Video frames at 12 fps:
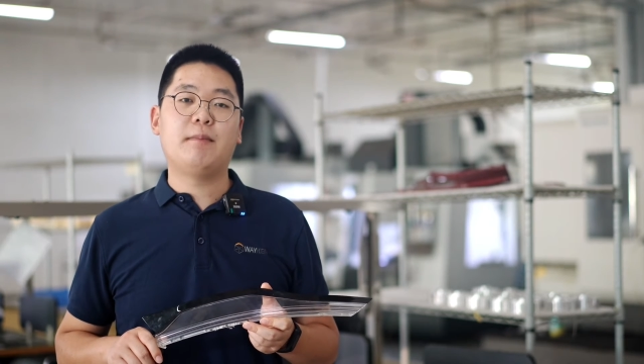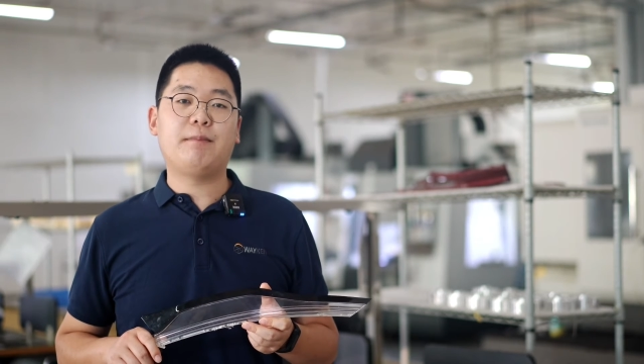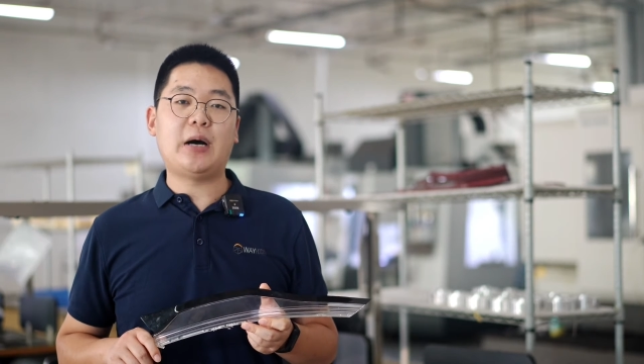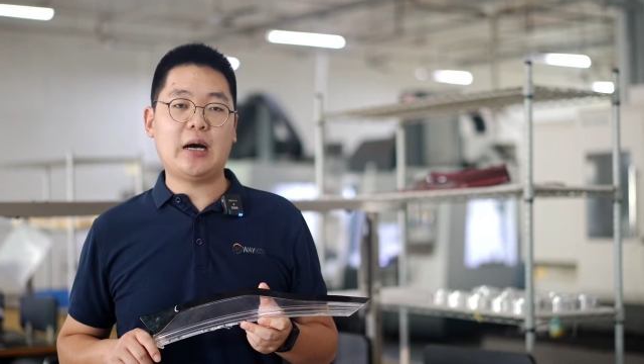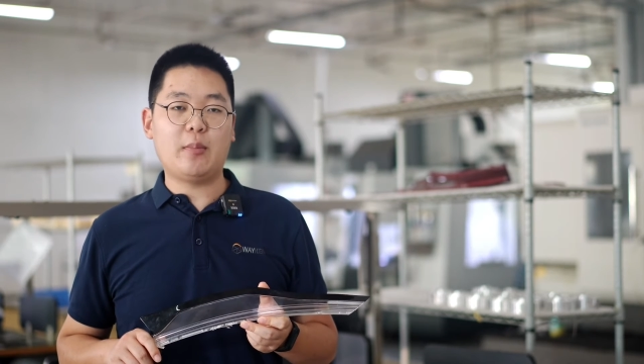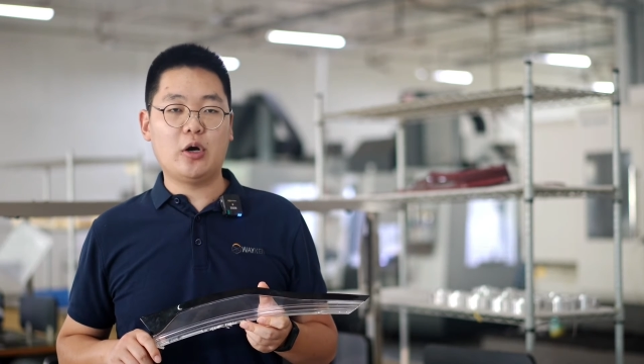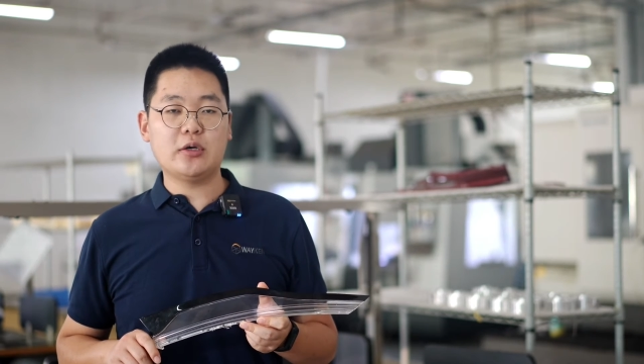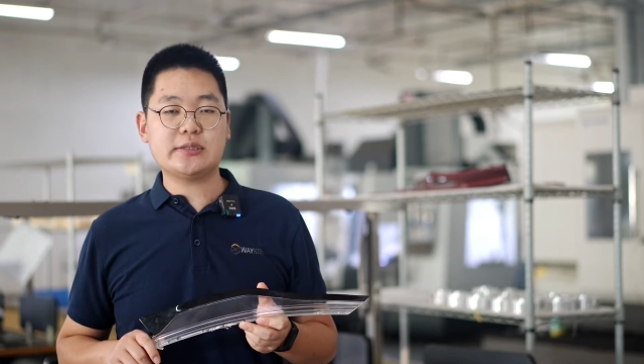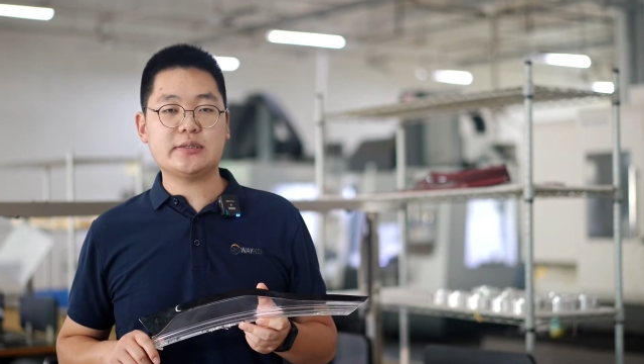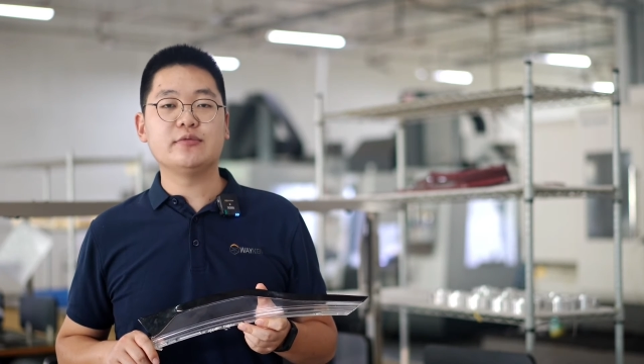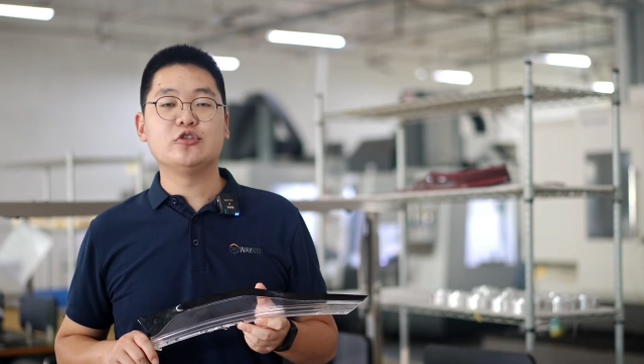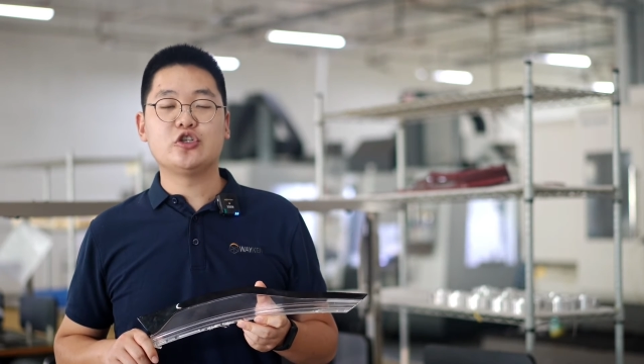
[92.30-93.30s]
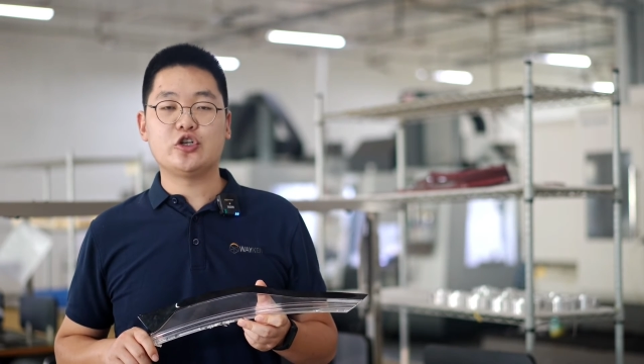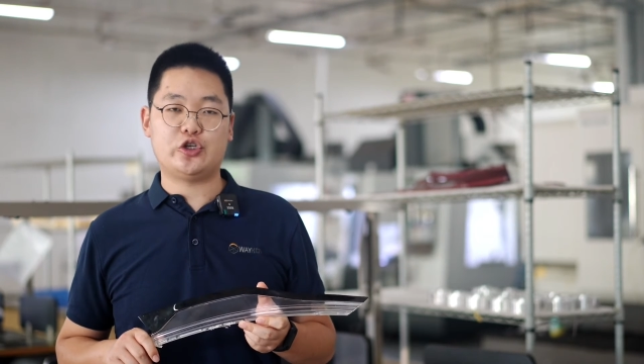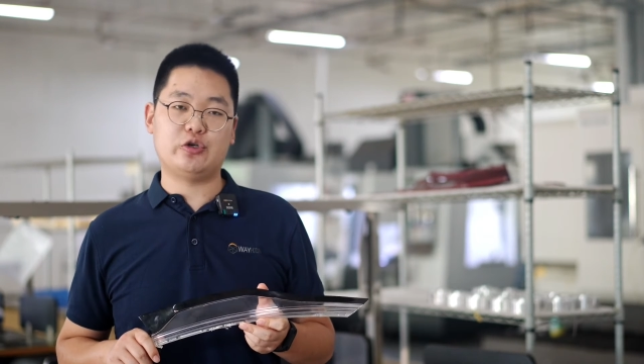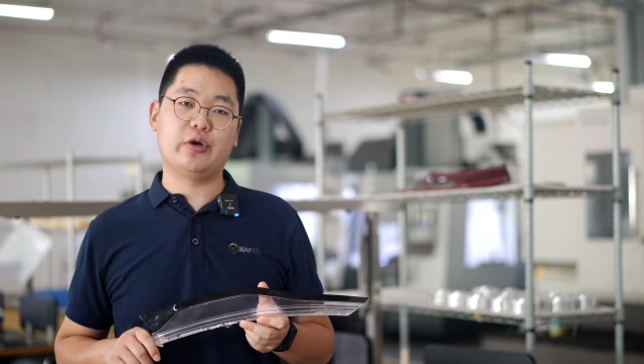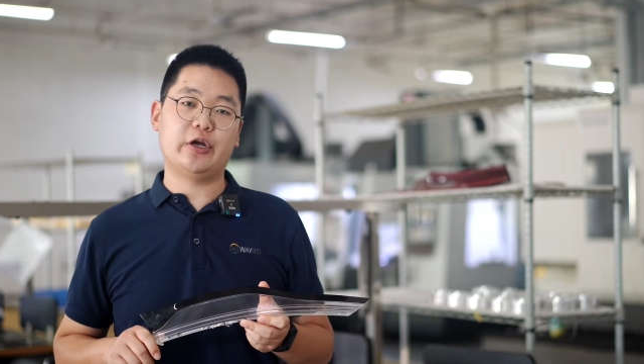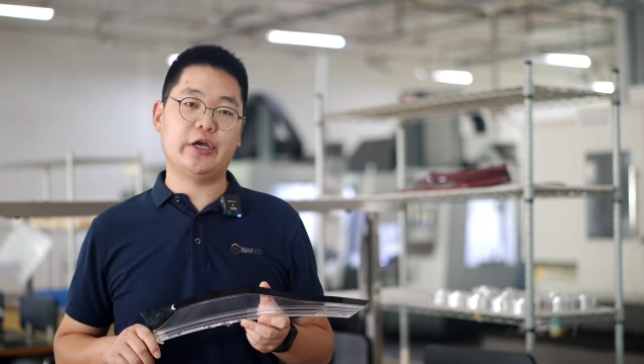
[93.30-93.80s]
bubbles,
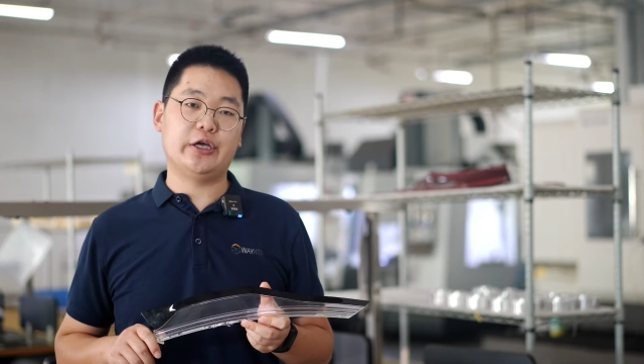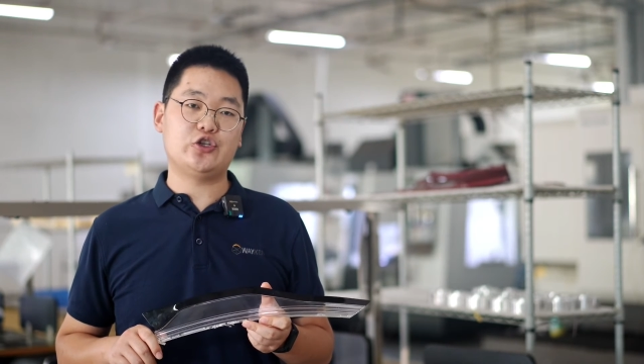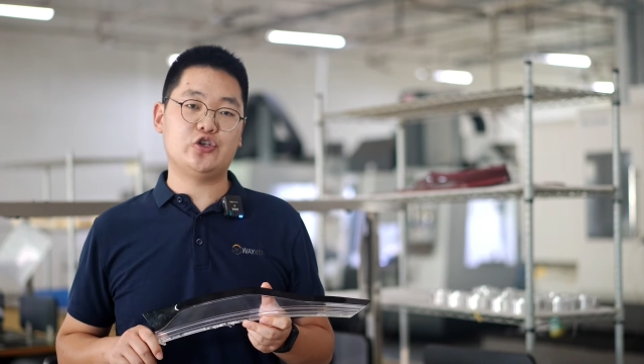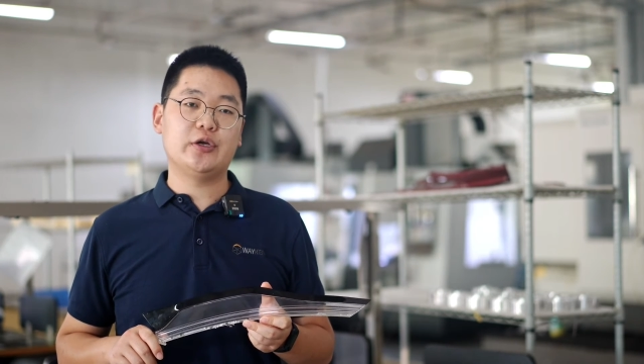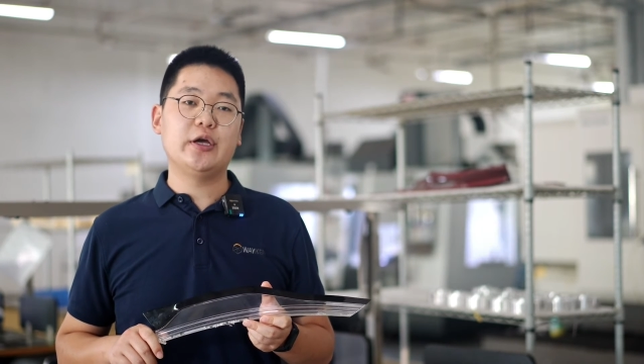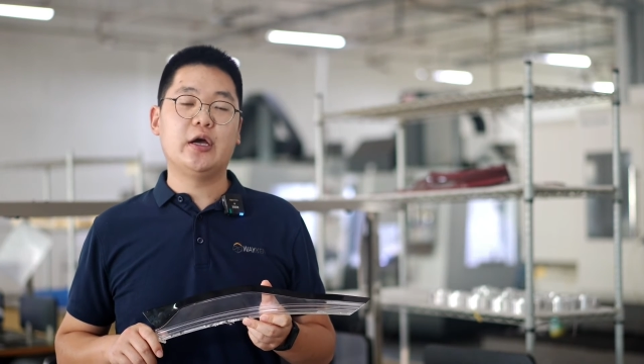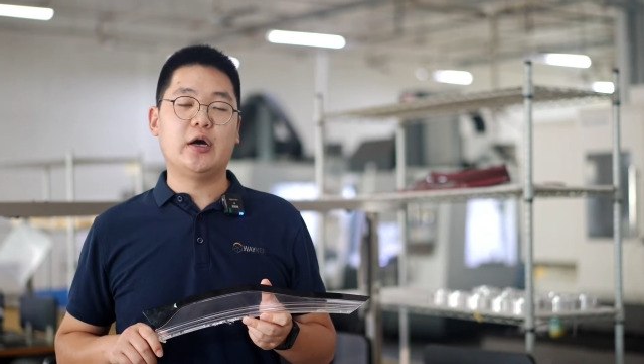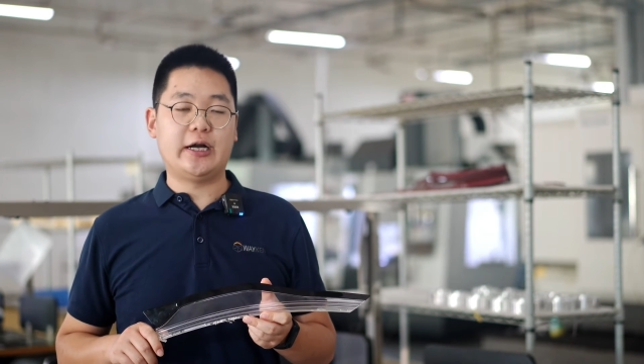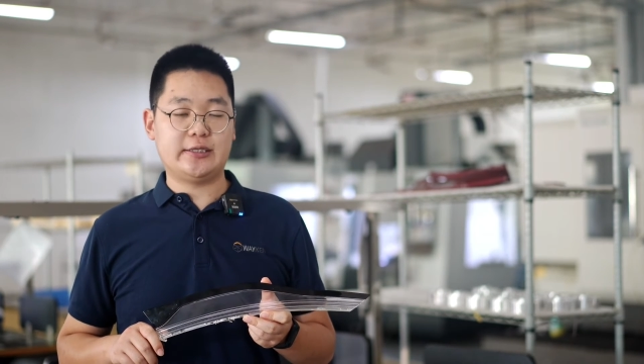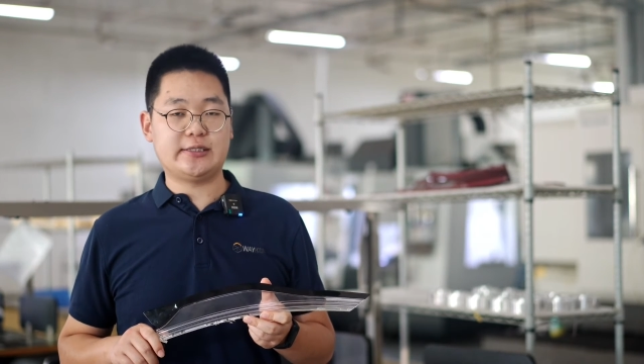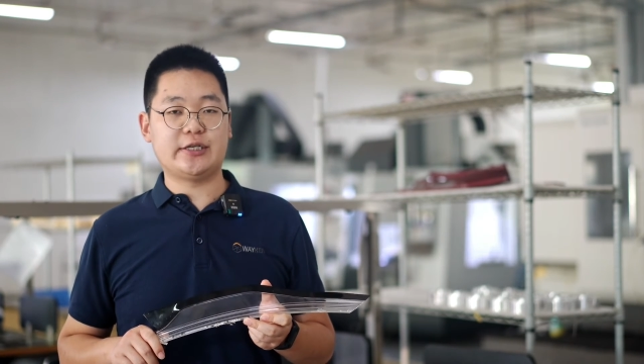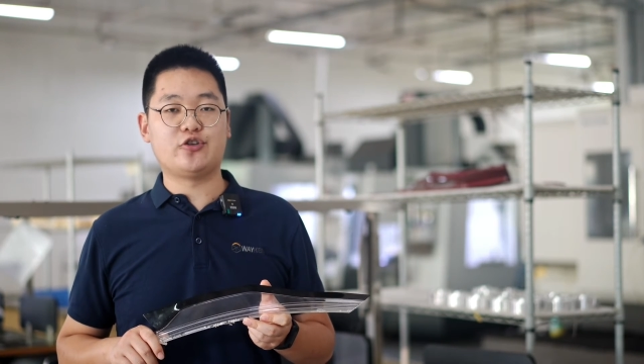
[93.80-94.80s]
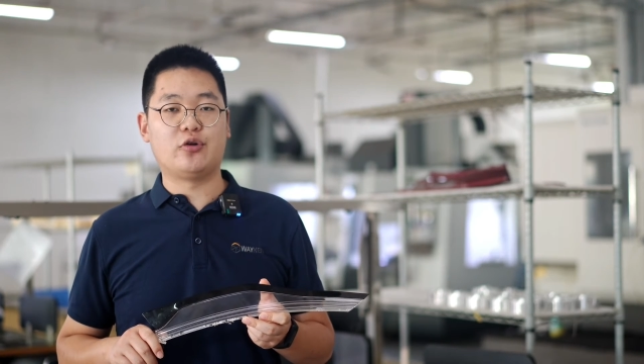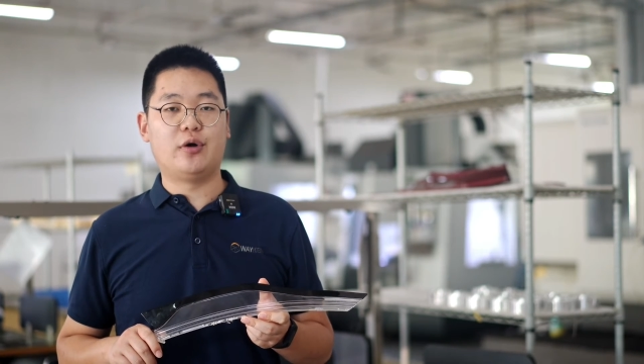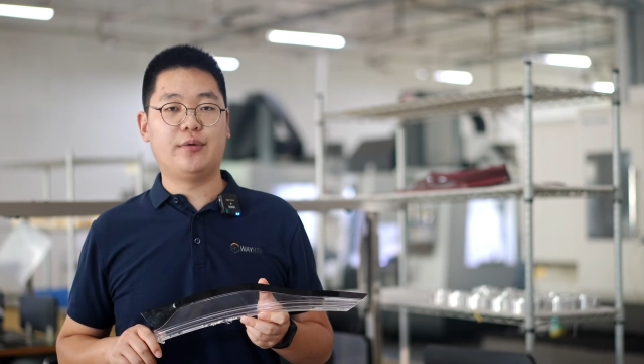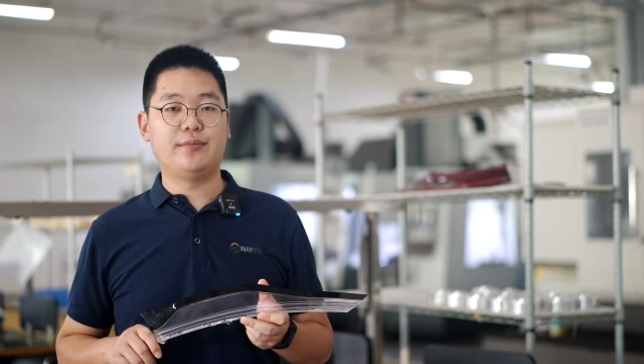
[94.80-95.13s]
shrinkage, etc.